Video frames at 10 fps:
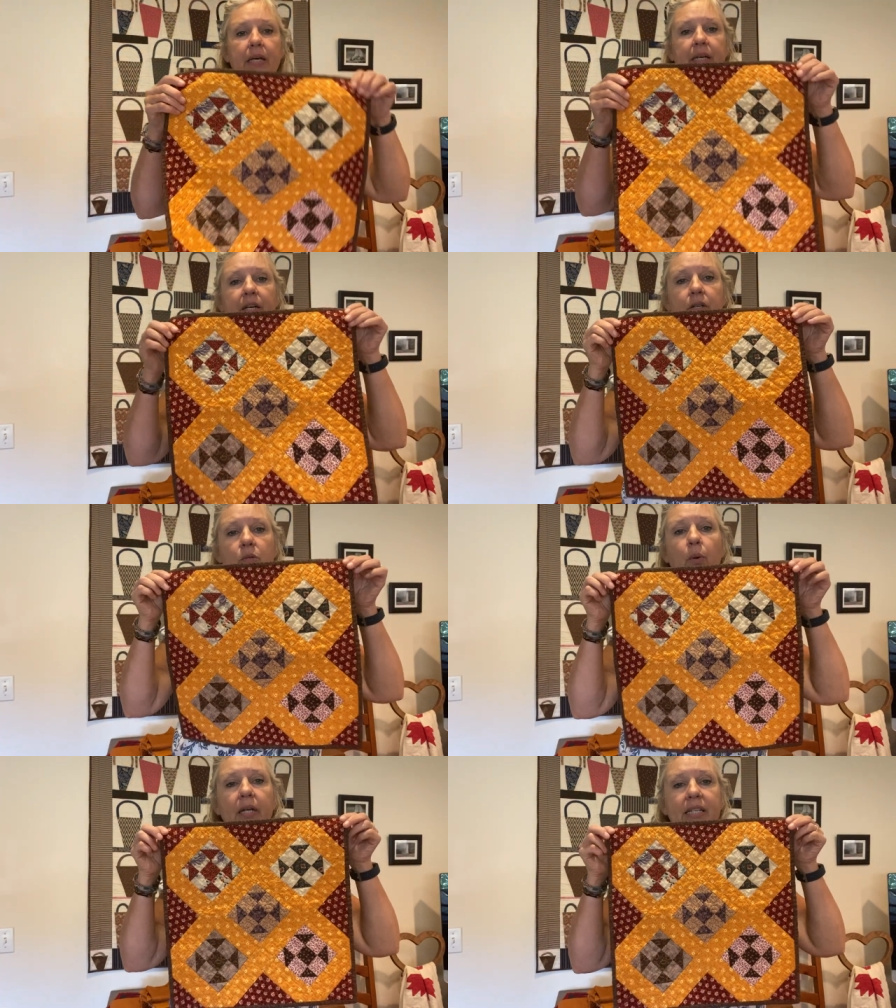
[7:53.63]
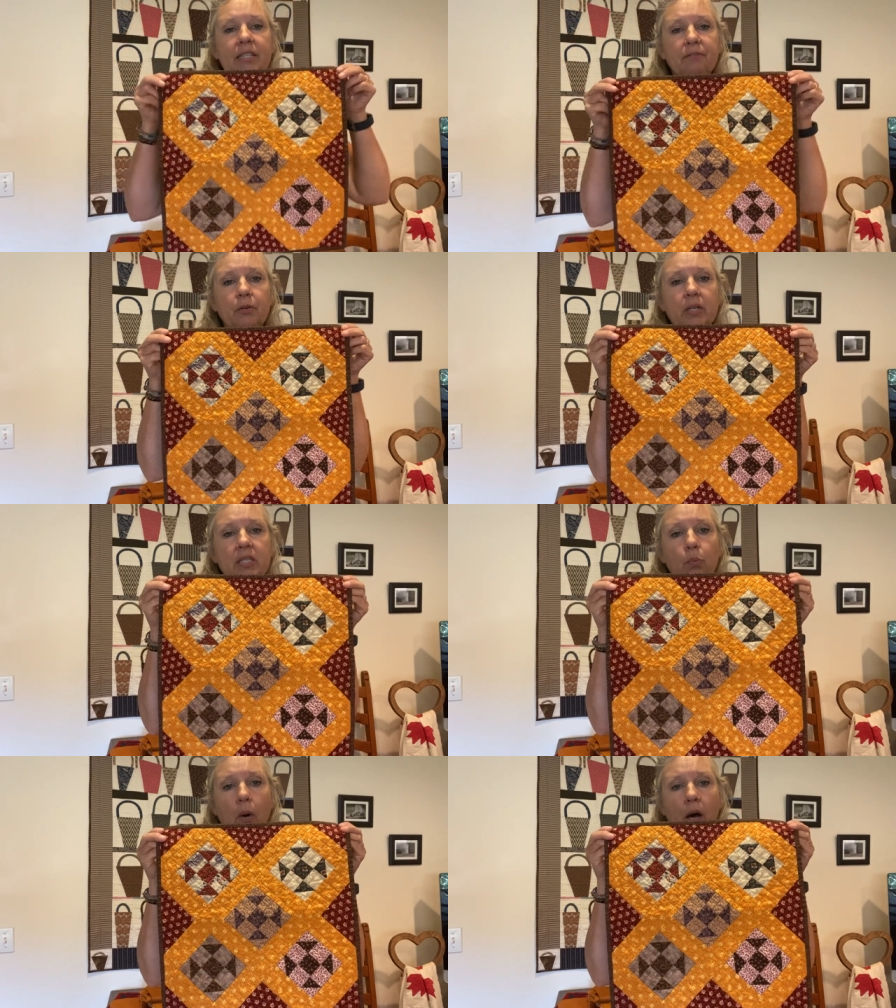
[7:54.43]
here's one I did for a
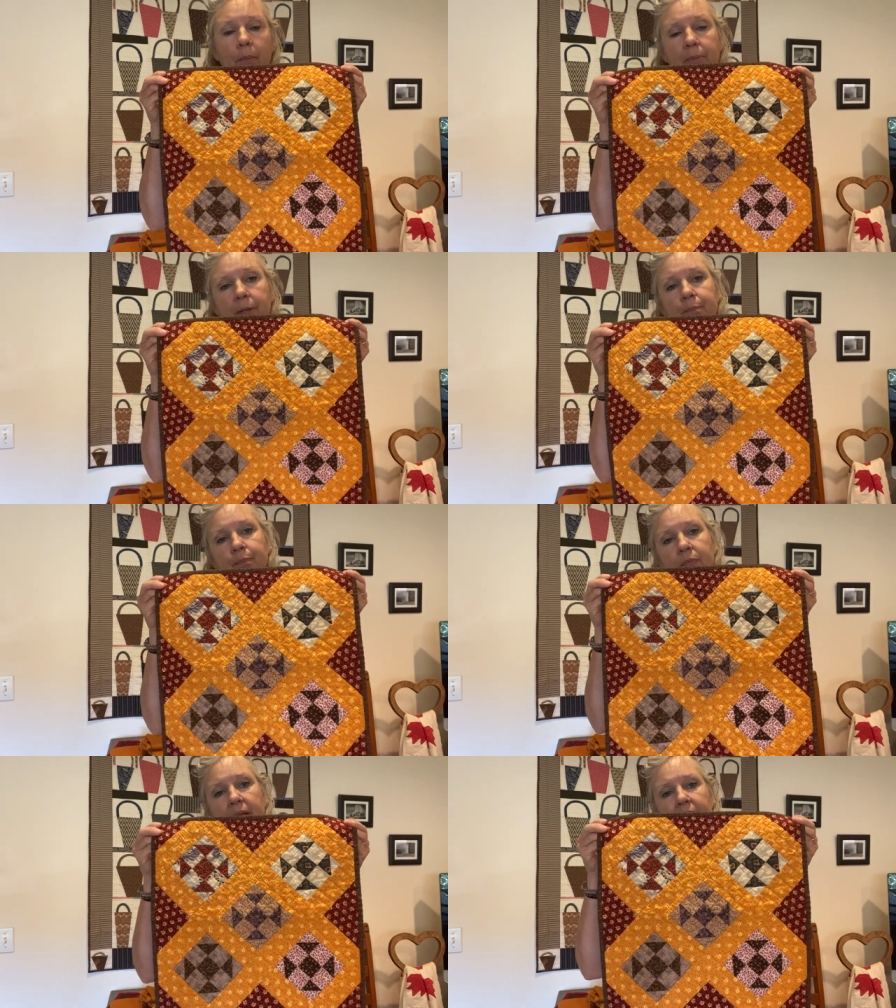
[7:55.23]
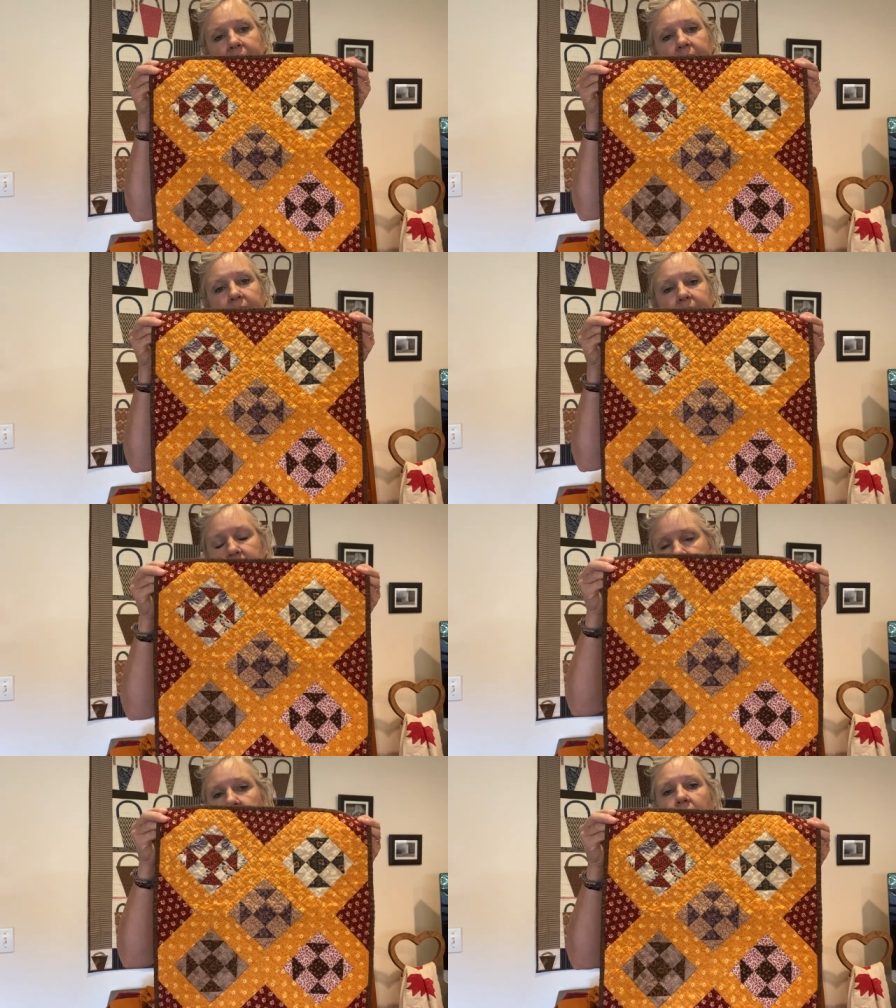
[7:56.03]
swap.
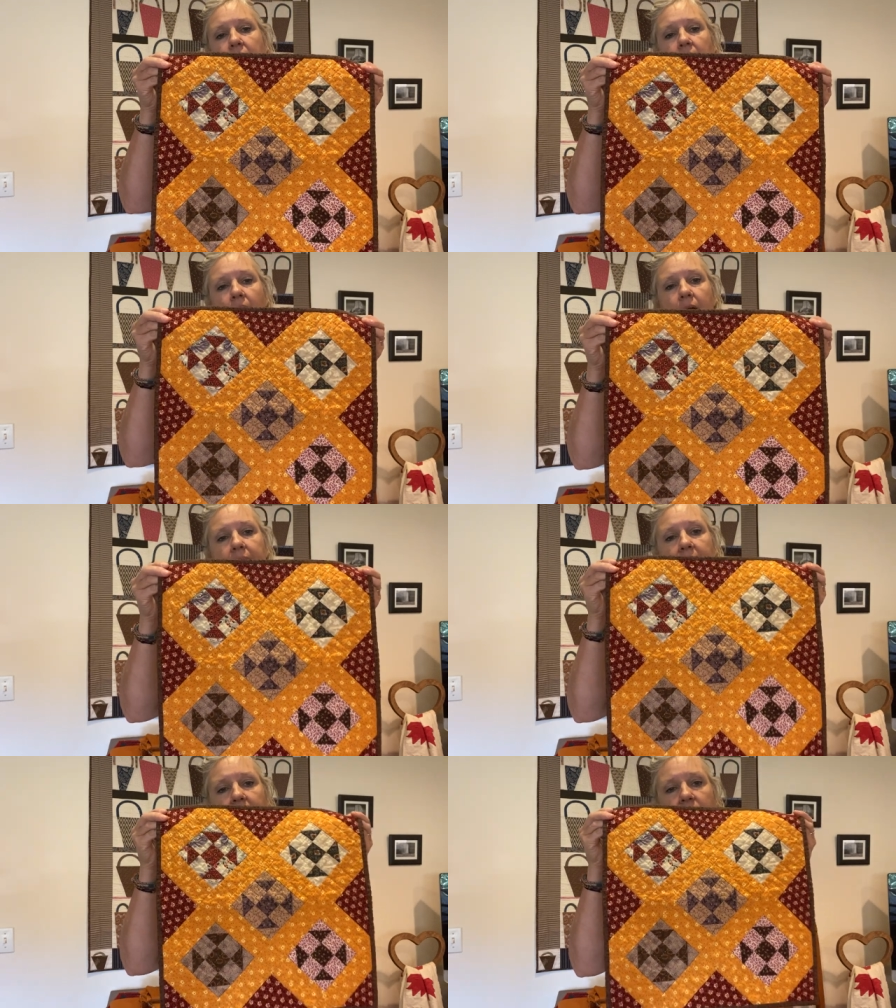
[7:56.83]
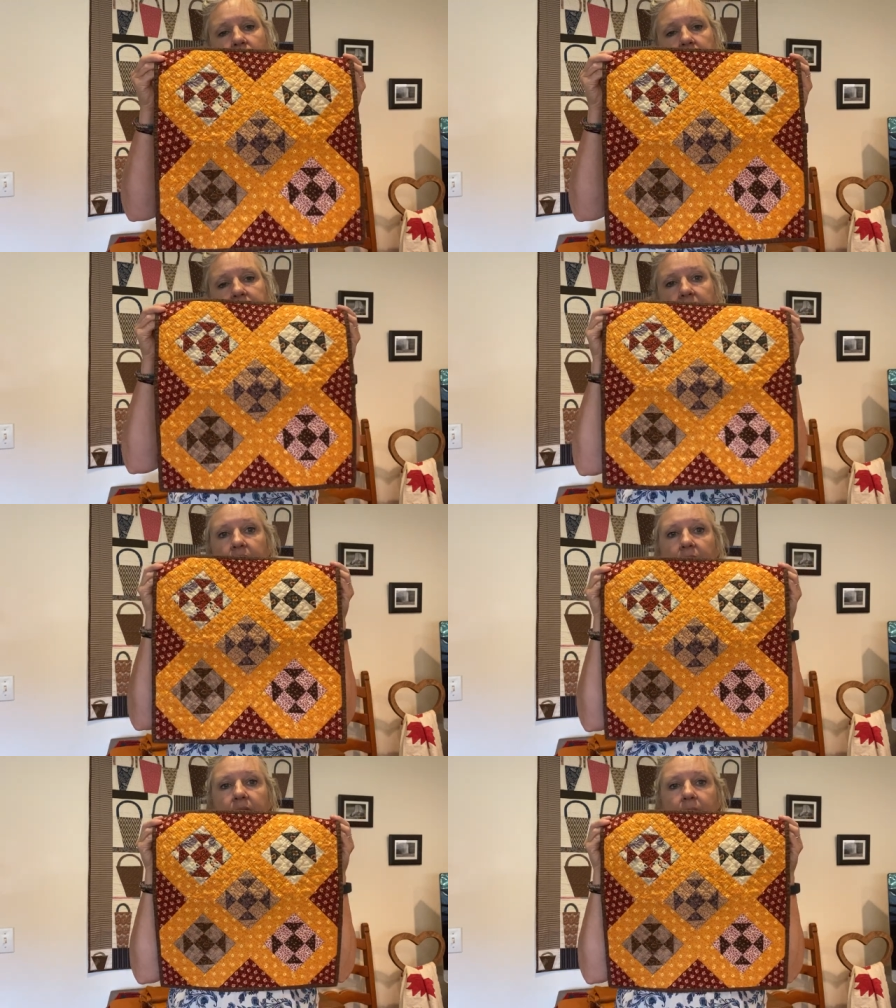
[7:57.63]
And I actually didn't
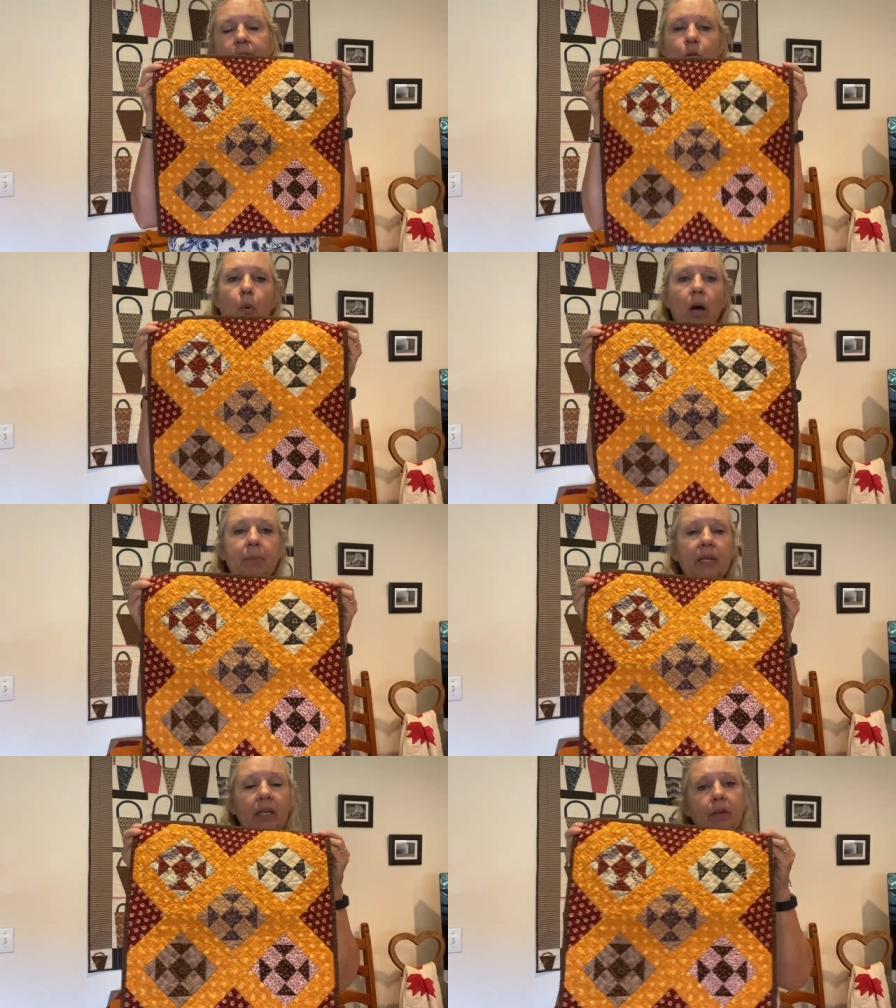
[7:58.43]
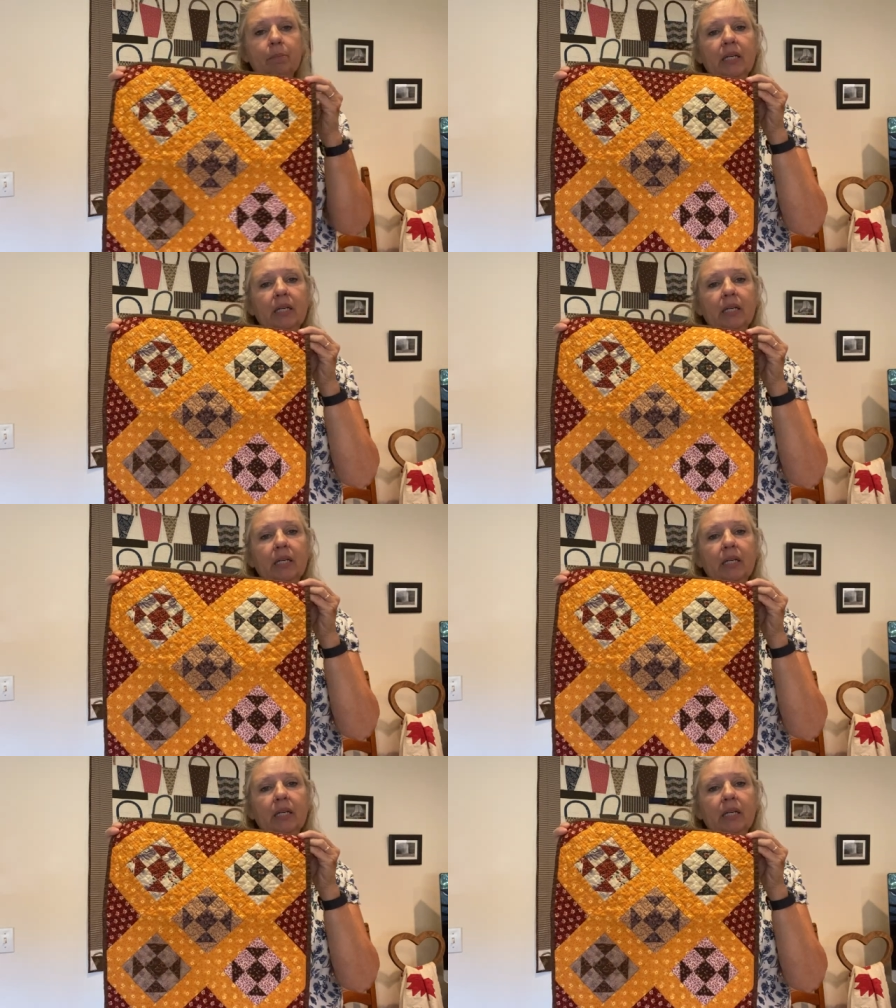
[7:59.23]
end up swapping it